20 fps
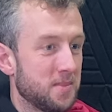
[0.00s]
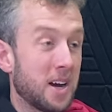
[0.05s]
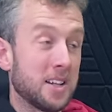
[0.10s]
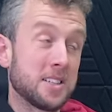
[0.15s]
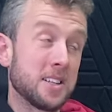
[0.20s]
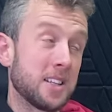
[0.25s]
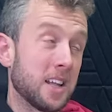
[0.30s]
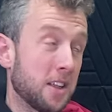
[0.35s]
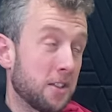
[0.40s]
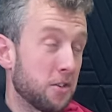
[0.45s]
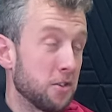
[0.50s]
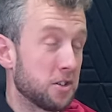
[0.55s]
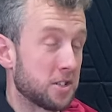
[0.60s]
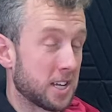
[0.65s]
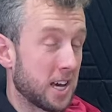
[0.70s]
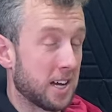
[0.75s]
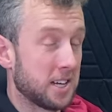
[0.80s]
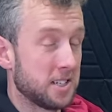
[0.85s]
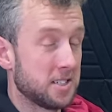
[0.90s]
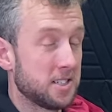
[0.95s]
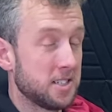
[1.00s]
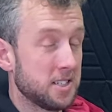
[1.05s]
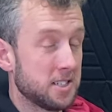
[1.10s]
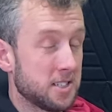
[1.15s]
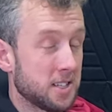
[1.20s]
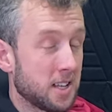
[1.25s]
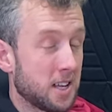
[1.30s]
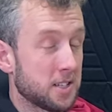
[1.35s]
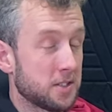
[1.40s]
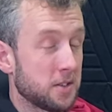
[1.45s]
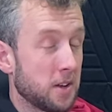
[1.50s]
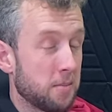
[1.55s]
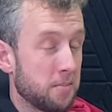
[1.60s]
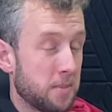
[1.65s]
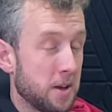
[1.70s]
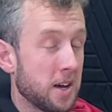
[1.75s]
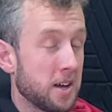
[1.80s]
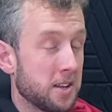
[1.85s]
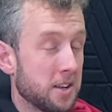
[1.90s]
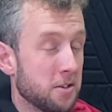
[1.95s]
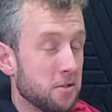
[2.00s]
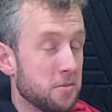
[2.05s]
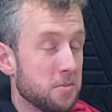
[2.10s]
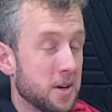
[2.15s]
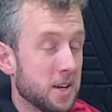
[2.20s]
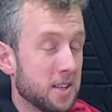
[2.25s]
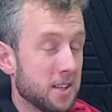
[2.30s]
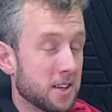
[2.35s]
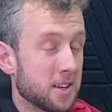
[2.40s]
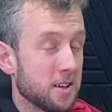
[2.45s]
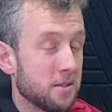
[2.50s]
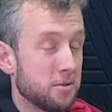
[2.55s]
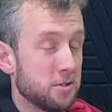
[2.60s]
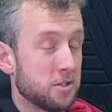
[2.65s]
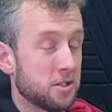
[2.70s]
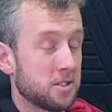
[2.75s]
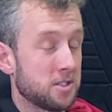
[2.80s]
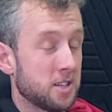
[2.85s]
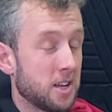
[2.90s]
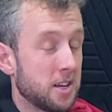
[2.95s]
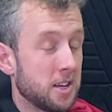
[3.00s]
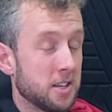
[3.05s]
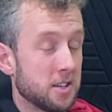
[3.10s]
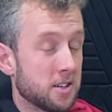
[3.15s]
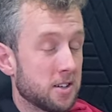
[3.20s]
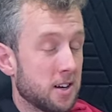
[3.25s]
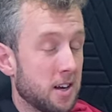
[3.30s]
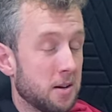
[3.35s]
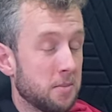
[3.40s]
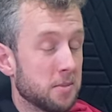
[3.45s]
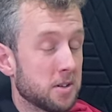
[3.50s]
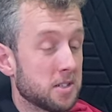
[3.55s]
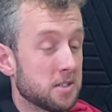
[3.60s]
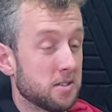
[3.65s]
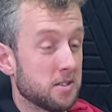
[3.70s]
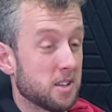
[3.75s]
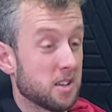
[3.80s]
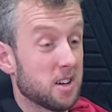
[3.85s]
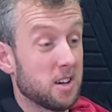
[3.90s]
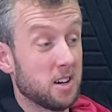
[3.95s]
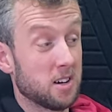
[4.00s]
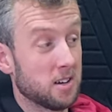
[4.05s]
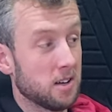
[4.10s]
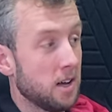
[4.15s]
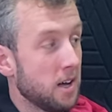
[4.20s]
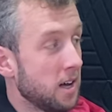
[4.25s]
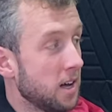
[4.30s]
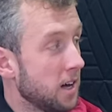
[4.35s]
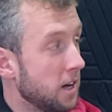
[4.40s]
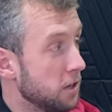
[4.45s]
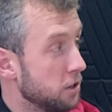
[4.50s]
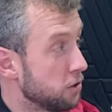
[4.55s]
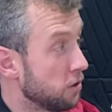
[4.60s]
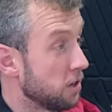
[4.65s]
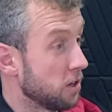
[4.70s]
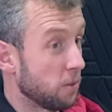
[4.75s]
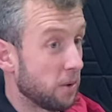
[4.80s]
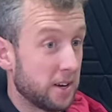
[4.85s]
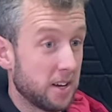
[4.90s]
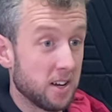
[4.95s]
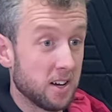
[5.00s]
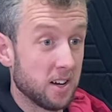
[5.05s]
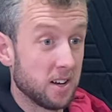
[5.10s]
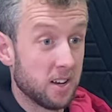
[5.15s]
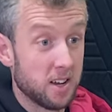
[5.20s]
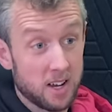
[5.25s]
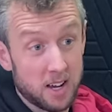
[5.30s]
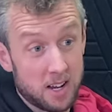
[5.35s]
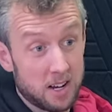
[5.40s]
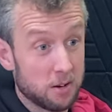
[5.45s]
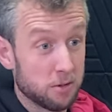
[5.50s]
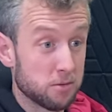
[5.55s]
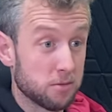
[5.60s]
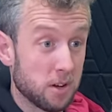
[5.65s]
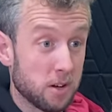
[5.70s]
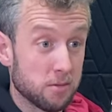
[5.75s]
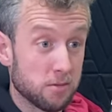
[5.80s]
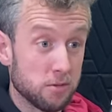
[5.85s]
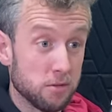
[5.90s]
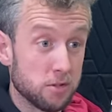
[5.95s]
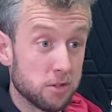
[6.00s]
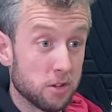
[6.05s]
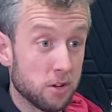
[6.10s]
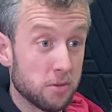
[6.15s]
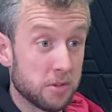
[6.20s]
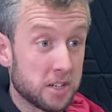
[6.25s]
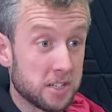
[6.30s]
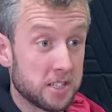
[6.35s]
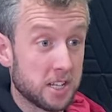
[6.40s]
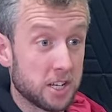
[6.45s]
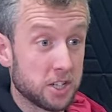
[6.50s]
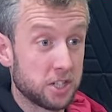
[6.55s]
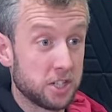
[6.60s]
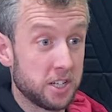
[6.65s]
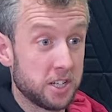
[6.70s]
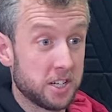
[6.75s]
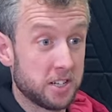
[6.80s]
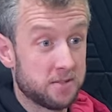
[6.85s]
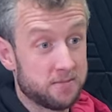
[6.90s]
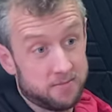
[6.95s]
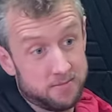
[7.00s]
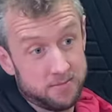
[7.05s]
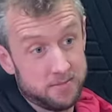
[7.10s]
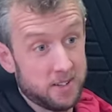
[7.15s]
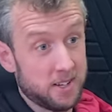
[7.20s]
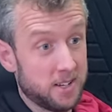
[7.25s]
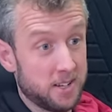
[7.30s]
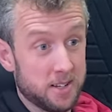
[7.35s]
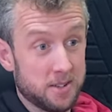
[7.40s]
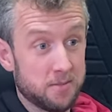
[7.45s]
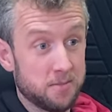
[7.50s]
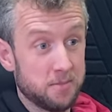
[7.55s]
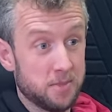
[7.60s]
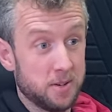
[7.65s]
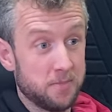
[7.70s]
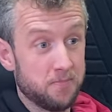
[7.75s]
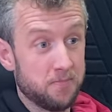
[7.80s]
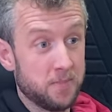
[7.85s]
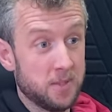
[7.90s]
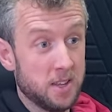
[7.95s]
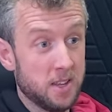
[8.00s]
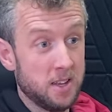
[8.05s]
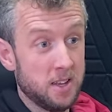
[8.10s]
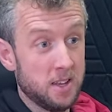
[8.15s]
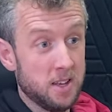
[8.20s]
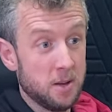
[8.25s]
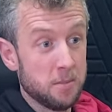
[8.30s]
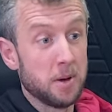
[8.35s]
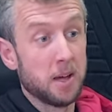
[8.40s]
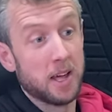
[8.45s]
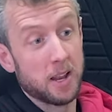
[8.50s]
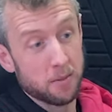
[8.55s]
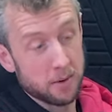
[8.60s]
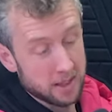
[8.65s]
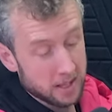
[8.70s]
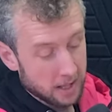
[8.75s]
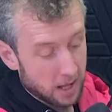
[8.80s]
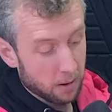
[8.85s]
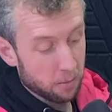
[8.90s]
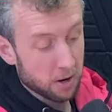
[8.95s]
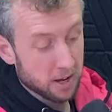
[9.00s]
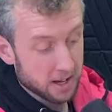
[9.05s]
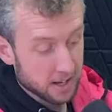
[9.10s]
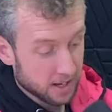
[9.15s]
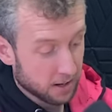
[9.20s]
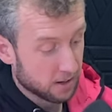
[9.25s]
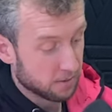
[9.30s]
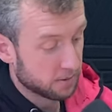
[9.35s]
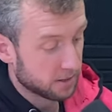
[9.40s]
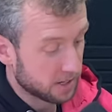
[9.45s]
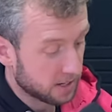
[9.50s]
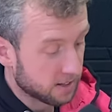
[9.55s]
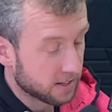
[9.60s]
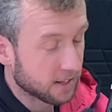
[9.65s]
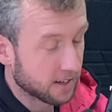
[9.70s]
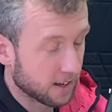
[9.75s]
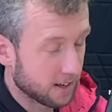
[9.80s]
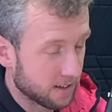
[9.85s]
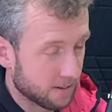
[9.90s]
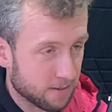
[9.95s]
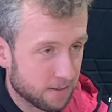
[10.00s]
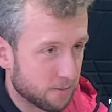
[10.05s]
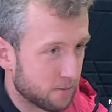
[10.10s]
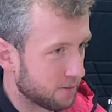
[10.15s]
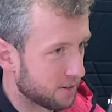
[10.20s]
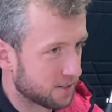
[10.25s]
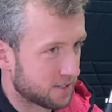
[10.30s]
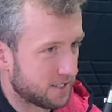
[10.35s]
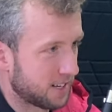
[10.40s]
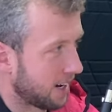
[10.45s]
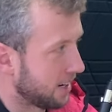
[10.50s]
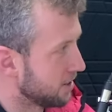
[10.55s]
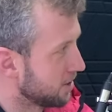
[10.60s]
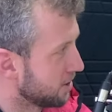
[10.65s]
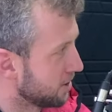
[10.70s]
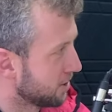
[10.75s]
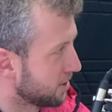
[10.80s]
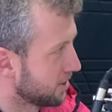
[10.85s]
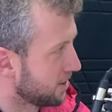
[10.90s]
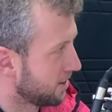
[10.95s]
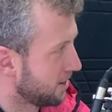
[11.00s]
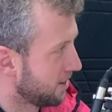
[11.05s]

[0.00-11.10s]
I did that through scanning season. Last, I'm better now, but like I would just start eating crap because I was like, ah, oh, enjoy the winter and I'll, I'll lose it all. And I'll lose it all. Yeah, yeah that's me. But, but anyway, I want to get, we need to get tangents.